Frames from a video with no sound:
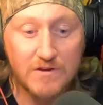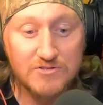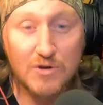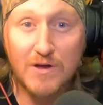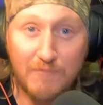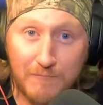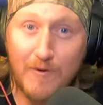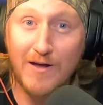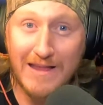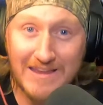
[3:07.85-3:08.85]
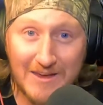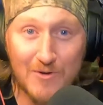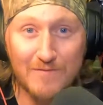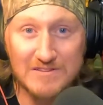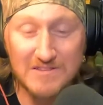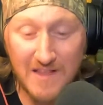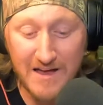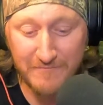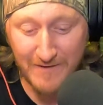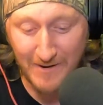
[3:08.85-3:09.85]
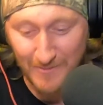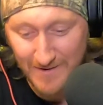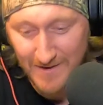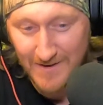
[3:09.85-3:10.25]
Took a fucking year of his life out.